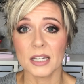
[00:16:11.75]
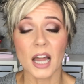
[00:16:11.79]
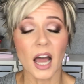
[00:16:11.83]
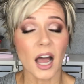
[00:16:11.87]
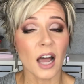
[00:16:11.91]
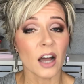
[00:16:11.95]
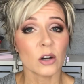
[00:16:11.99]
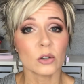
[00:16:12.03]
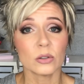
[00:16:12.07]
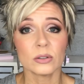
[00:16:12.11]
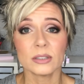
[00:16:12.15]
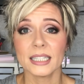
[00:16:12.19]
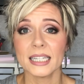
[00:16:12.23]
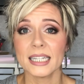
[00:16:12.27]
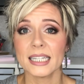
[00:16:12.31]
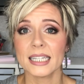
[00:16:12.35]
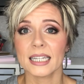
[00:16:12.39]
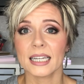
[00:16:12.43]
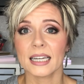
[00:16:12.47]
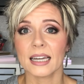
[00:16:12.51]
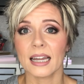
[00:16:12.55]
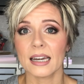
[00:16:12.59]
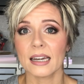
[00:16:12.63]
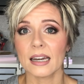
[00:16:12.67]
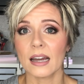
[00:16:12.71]
Not only
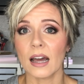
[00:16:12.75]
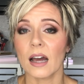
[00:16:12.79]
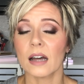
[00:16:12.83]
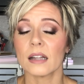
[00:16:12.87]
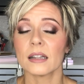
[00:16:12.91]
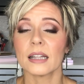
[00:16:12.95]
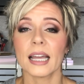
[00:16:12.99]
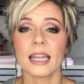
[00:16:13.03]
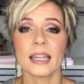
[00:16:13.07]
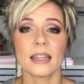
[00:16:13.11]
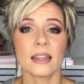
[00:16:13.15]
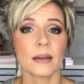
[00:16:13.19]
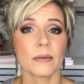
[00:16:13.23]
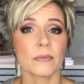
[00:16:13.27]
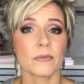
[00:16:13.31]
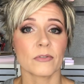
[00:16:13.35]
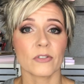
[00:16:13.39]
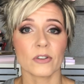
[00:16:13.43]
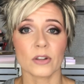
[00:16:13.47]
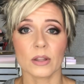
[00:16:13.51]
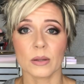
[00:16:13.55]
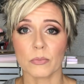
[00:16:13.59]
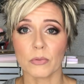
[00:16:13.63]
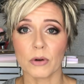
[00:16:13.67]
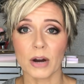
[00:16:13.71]
did I not like them
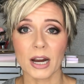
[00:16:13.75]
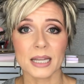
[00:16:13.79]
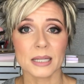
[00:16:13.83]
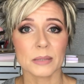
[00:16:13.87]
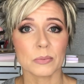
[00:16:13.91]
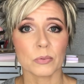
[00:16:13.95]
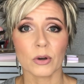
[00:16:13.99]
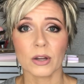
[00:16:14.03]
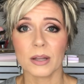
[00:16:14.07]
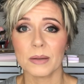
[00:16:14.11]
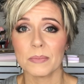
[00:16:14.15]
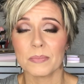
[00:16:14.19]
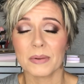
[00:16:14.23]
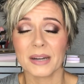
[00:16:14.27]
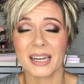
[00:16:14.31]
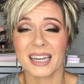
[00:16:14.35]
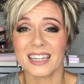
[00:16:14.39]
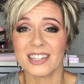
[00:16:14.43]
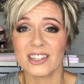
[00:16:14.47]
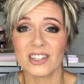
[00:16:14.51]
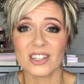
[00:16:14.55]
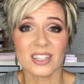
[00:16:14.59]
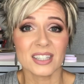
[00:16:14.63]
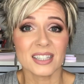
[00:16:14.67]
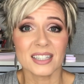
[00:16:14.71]
for the price point, but I
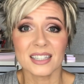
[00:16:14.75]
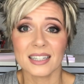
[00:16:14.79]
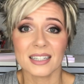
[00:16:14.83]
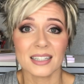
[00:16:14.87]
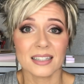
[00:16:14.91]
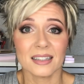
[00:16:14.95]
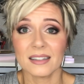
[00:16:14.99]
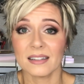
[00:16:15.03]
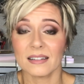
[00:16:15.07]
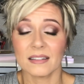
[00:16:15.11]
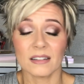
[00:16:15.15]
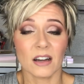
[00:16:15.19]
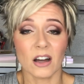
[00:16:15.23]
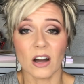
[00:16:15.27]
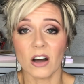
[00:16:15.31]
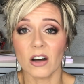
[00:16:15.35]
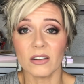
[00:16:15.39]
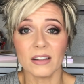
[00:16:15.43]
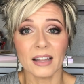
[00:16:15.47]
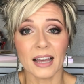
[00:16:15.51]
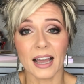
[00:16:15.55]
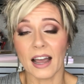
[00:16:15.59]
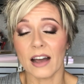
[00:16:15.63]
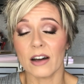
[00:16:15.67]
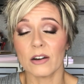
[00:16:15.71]
just didn't
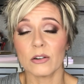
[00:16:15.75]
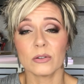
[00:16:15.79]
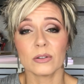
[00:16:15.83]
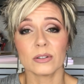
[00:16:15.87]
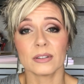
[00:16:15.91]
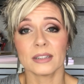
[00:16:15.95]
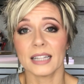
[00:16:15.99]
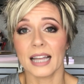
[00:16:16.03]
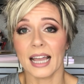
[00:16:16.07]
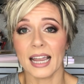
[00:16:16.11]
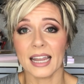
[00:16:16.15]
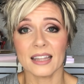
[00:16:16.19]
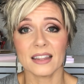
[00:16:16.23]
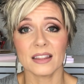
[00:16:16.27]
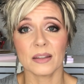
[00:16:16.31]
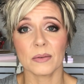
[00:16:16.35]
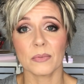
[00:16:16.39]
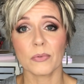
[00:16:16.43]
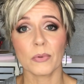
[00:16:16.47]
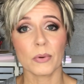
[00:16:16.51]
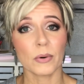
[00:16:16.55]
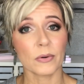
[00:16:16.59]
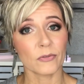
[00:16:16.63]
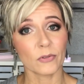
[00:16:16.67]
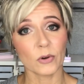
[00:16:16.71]
all out like the
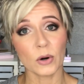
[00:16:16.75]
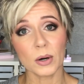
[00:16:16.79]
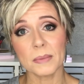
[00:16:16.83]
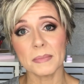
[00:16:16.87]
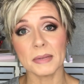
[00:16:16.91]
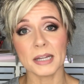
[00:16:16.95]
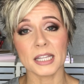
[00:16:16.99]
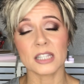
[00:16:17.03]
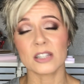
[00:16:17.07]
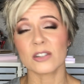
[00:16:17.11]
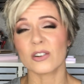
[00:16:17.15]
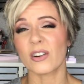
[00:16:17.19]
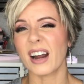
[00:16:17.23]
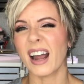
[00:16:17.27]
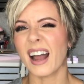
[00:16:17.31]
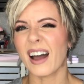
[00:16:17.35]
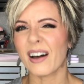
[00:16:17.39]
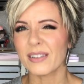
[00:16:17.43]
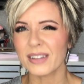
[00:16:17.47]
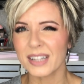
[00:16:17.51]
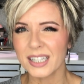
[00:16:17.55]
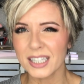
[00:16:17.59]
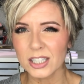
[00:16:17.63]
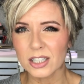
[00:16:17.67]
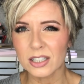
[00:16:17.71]
performance or
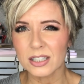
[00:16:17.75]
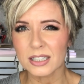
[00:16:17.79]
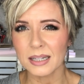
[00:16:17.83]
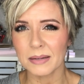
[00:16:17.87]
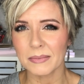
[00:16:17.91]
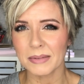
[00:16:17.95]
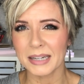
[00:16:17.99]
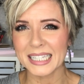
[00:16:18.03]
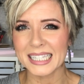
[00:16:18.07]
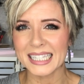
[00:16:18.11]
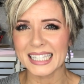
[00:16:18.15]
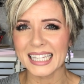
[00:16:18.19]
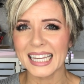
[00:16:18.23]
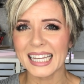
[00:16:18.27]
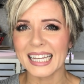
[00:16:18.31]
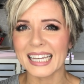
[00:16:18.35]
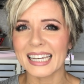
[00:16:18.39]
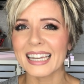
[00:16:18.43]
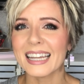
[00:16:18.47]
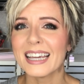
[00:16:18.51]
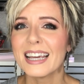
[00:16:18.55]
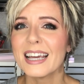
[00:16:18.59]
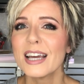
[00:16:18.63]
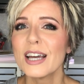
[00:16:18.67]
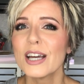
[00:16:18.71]
how they looked on my
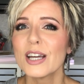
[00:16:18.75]
skin.